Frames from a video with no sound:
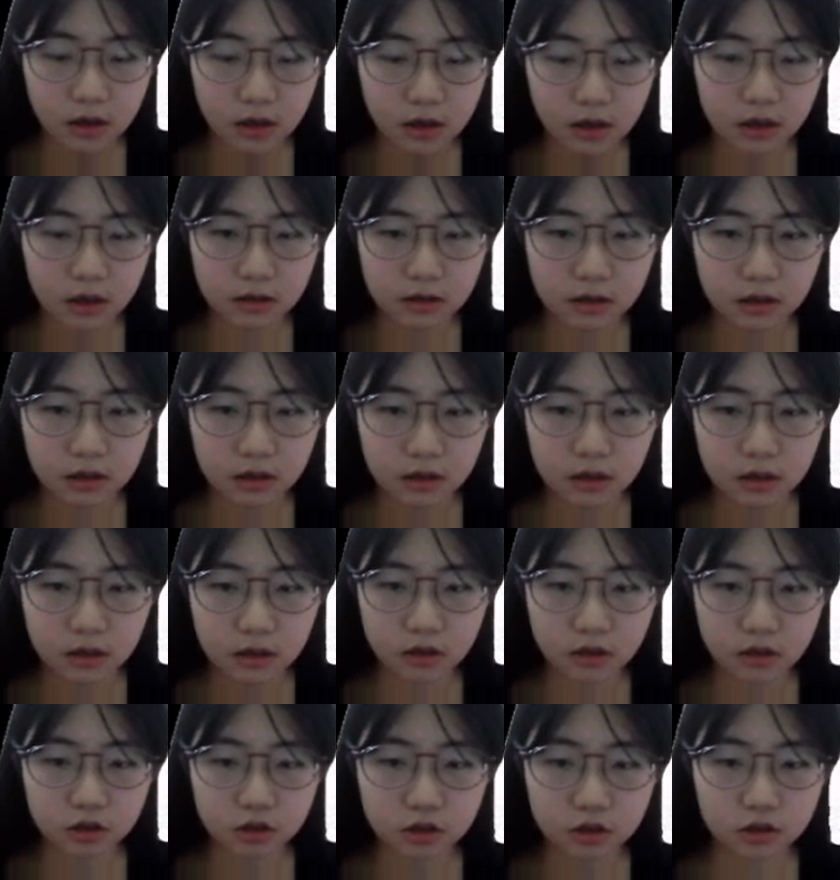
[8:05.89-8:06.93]
in that 2,
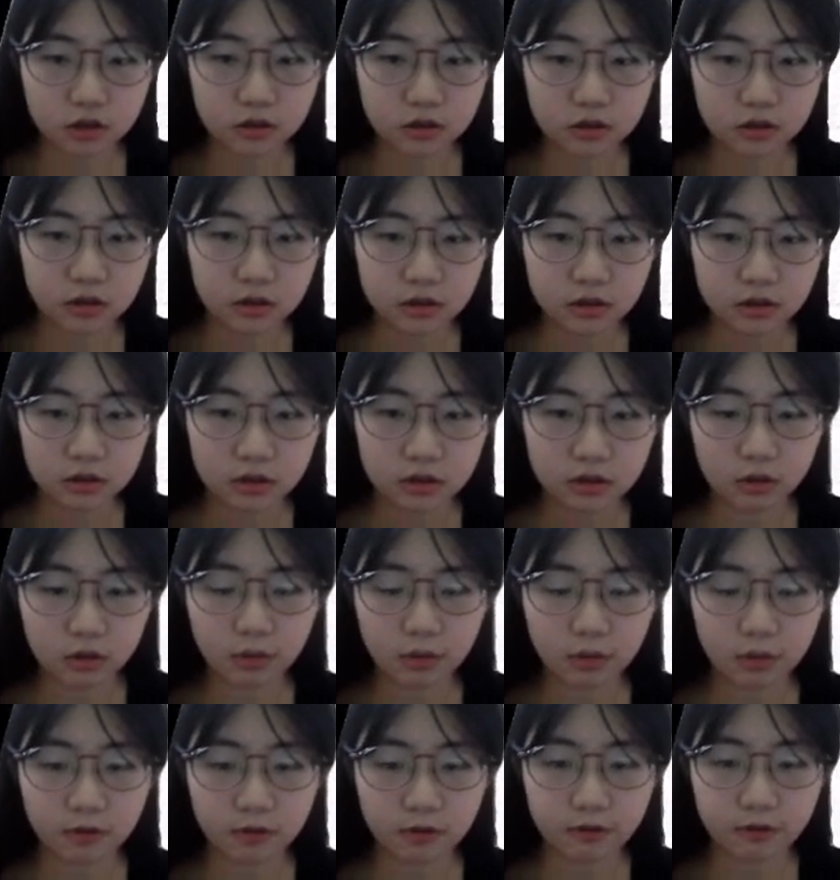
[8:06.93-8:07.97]

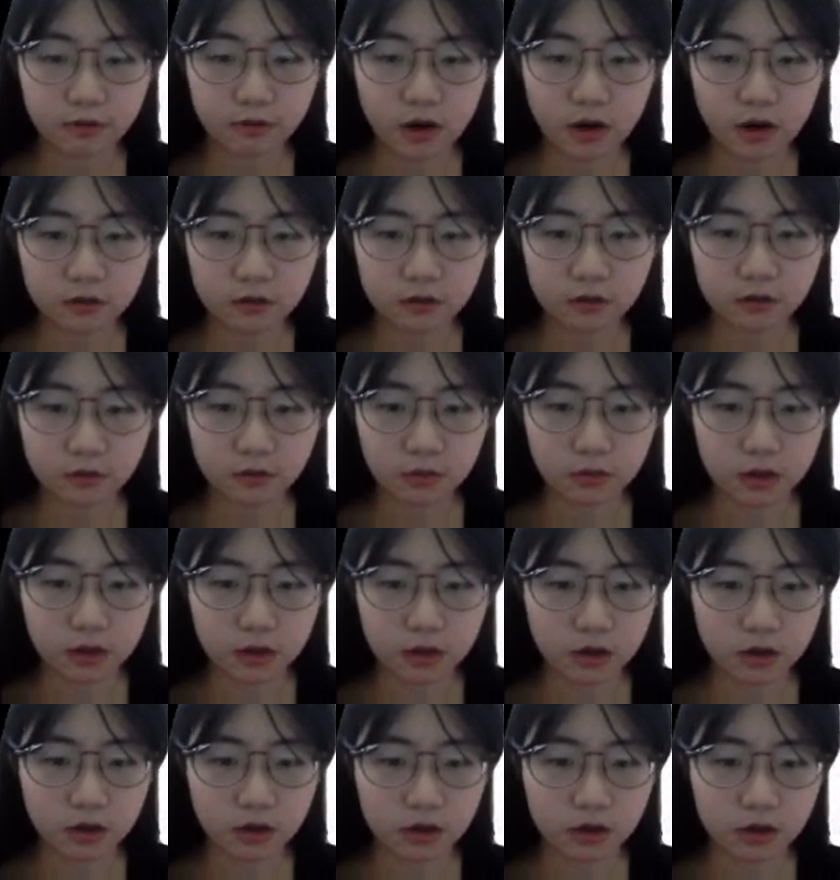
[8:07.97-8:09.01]
0.5 for
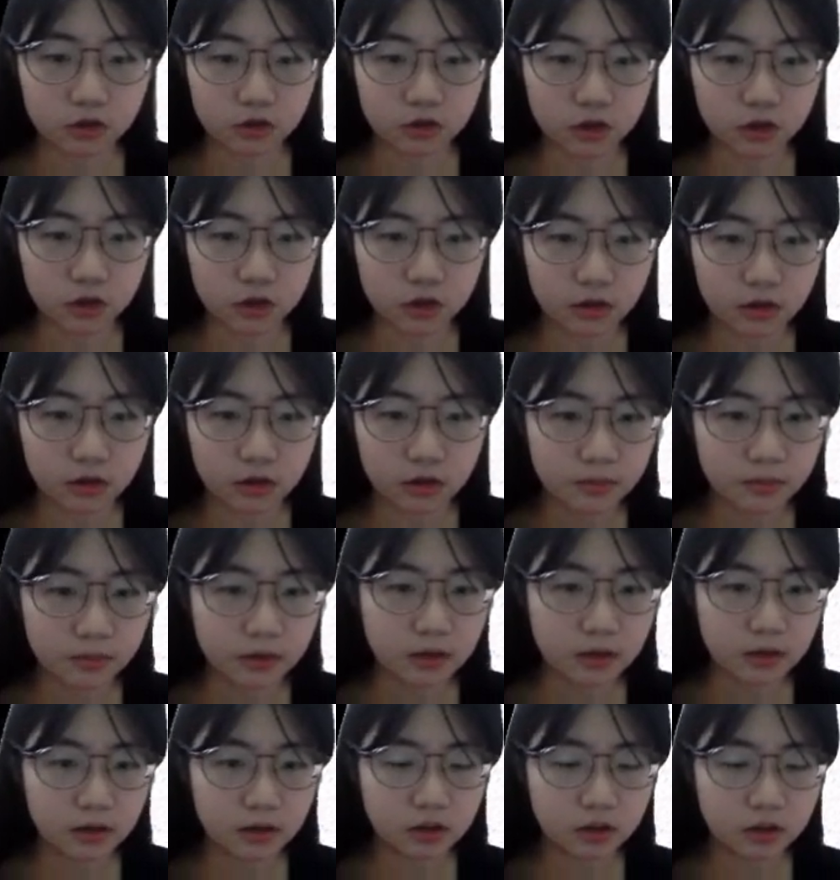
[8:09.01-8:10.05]
mitochondria. The
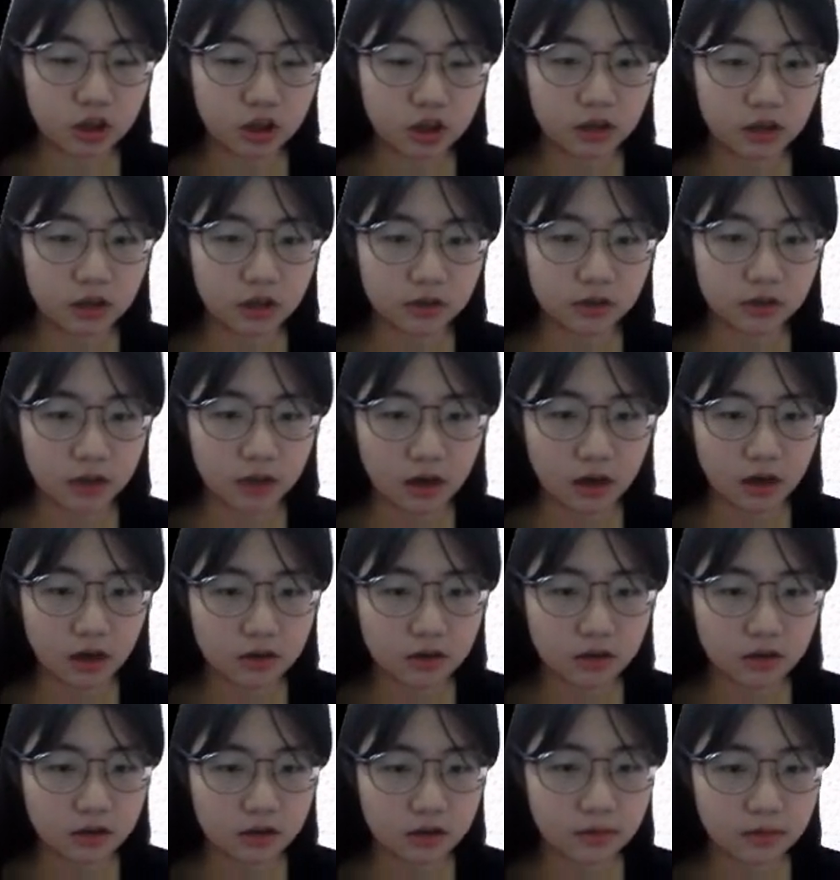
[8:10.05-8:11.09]
channel size
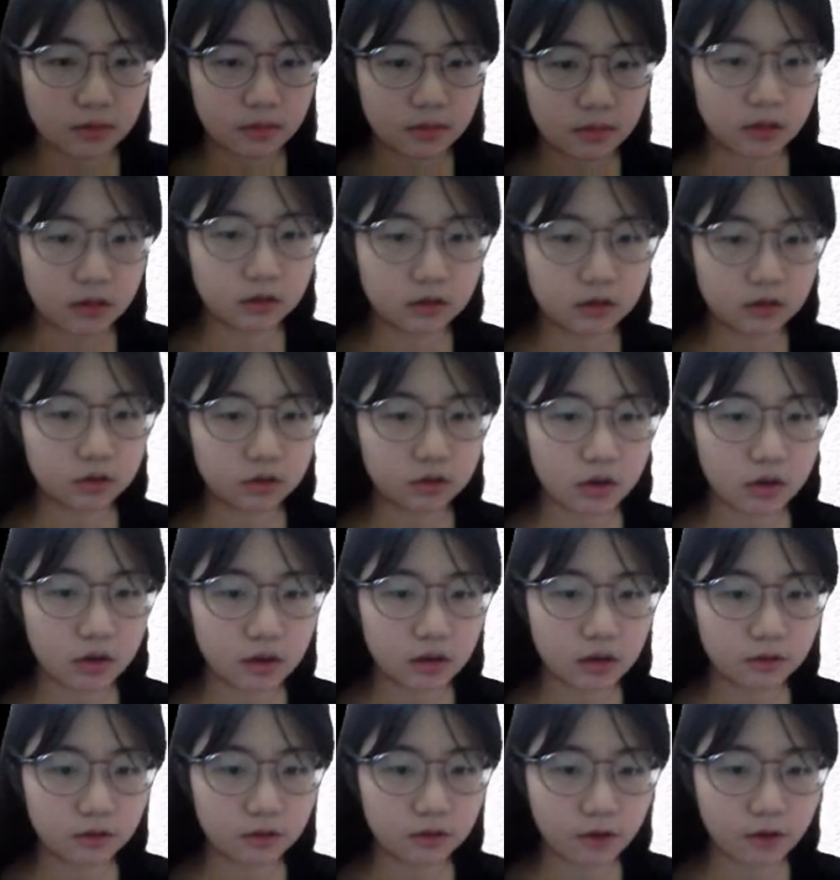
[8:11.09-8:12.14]
is 25
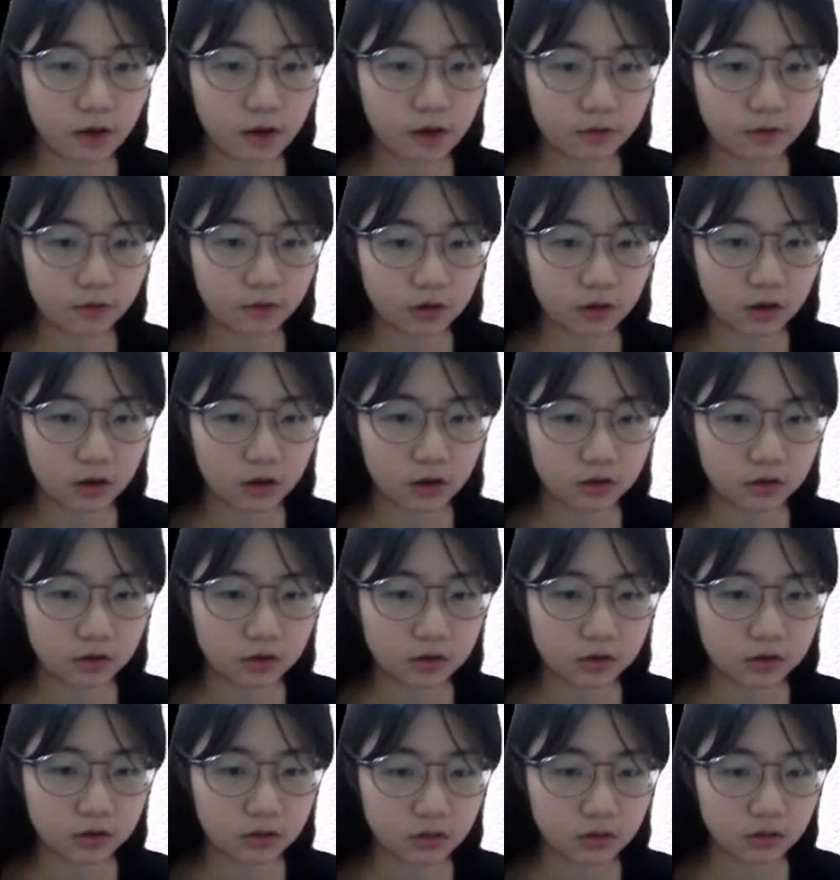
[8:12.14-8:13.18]
cross
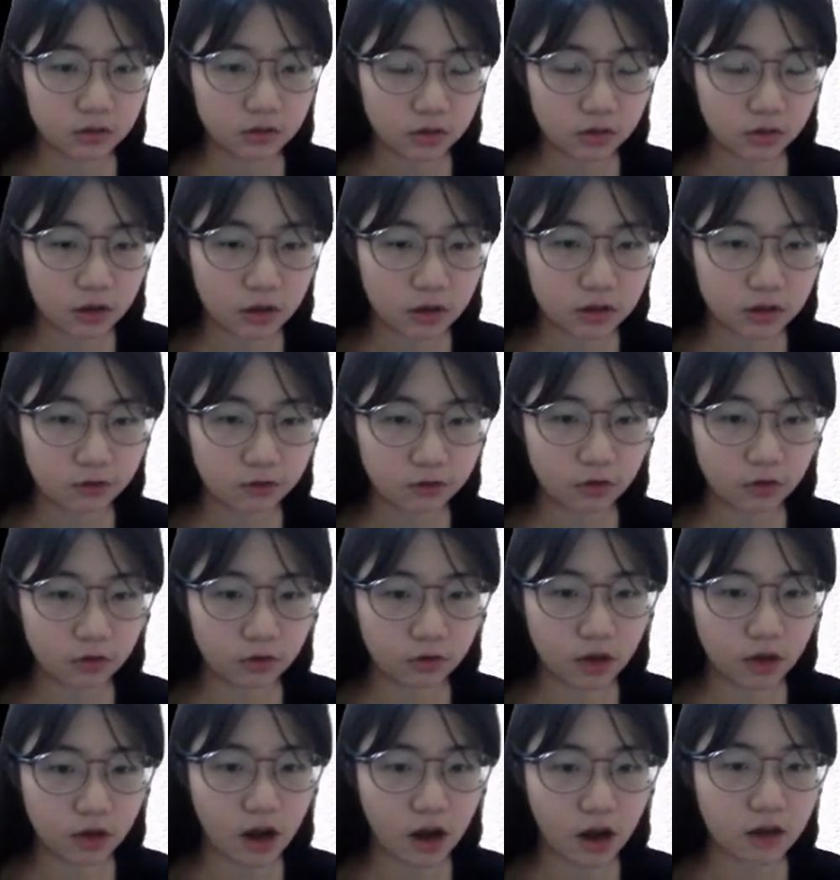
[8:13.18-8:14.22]
20 for the height
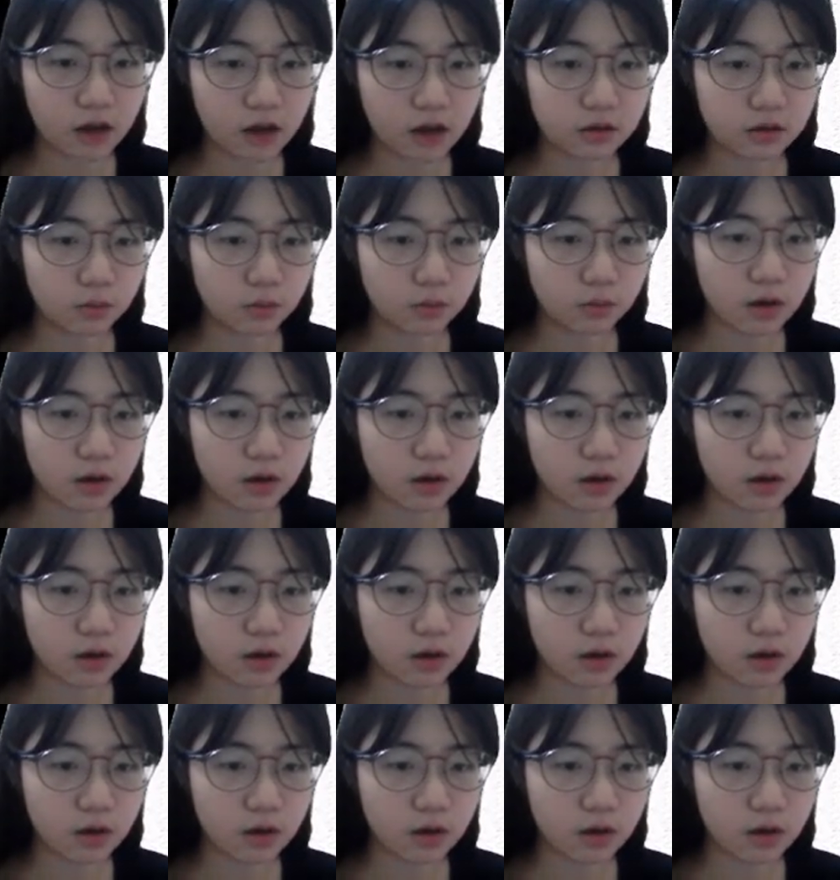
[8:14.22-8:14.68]
and width.